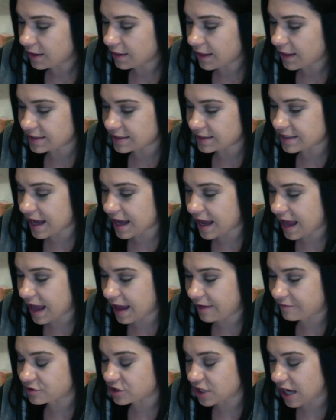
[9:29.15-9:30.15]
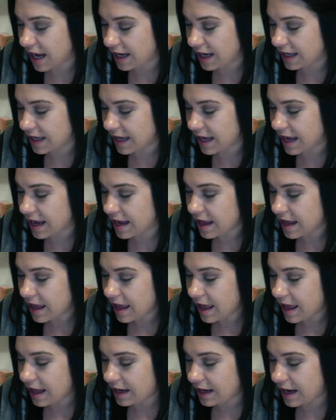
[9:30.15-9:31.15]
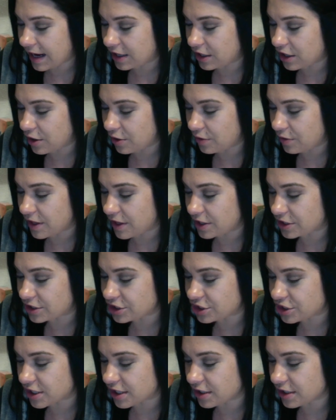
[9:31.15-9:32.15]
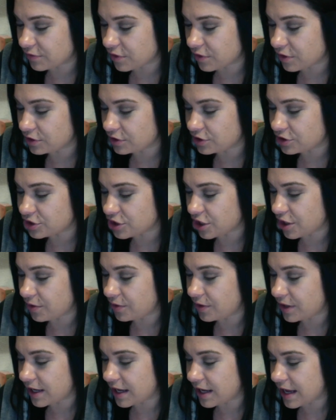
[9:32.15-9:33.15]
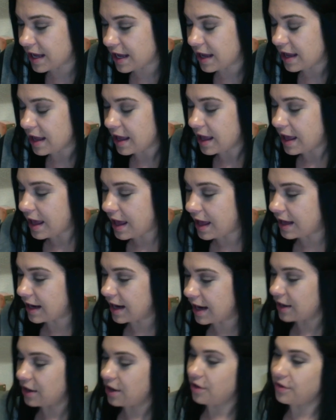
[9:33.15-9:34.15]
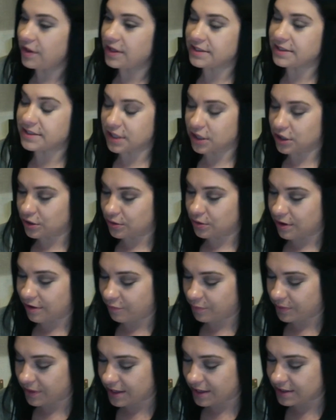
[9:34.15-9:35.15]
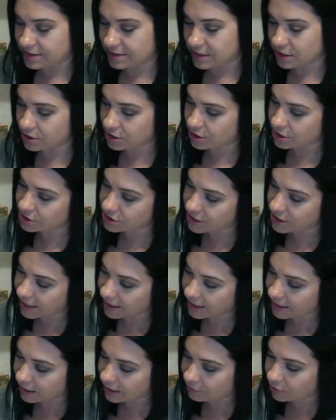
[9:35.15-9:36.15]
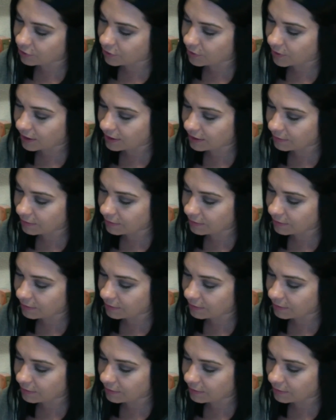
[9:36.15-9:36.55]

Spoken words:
Let's say I have Jackie, and I know that she enrolled Jody, and I know, let's see who I've placed under Jackie real quick.